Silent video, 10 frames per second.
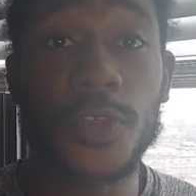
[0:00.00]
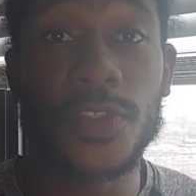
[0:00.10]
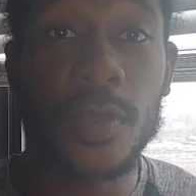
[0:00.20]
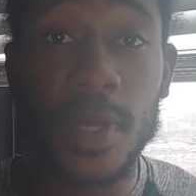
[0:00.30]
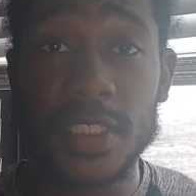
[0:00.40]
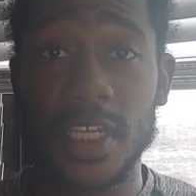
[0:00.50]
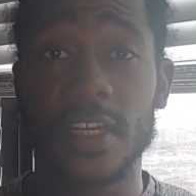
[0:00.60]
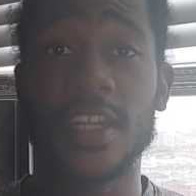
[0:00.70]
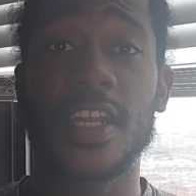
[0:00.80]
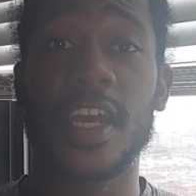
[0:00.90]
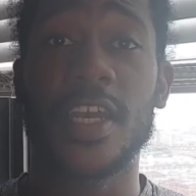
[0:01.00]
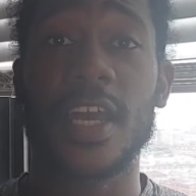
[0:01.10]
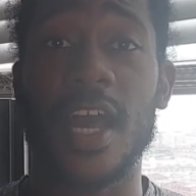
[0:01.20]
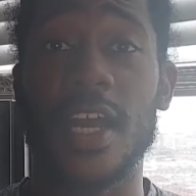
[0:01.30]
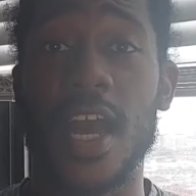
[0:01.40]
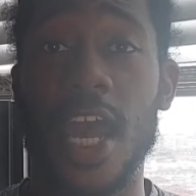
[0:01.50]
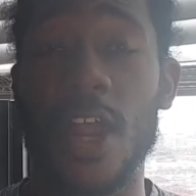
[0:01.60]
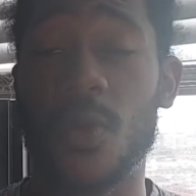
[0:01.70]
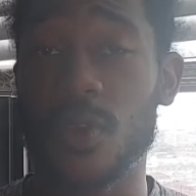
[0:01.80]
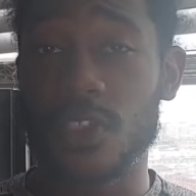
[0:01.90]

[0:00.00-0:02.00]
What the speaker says: you see my scent of the day. I got Eros